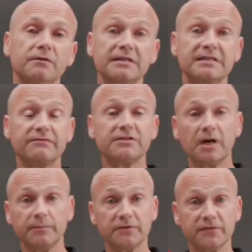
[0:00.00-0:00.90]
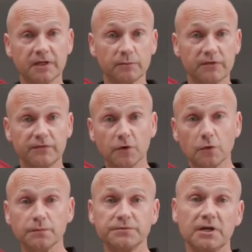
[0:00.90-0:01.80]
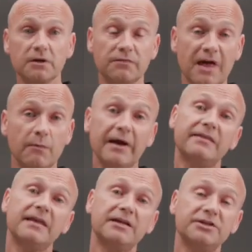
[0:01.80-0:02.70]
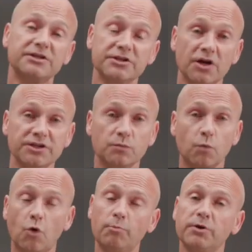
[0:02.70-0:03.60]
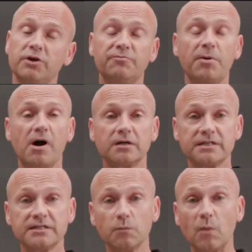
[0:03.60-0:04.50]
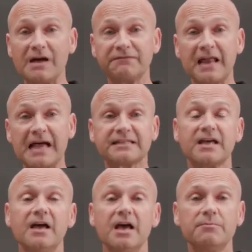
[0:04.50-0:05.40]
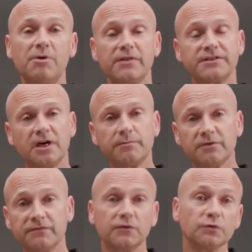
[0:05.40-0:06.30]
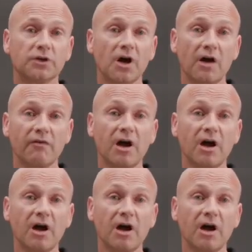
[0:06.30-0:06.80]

this every time you fill up with fuel, so that way the engine's nice and warm, you've parked it somewhere flat, and by the time you've filled the car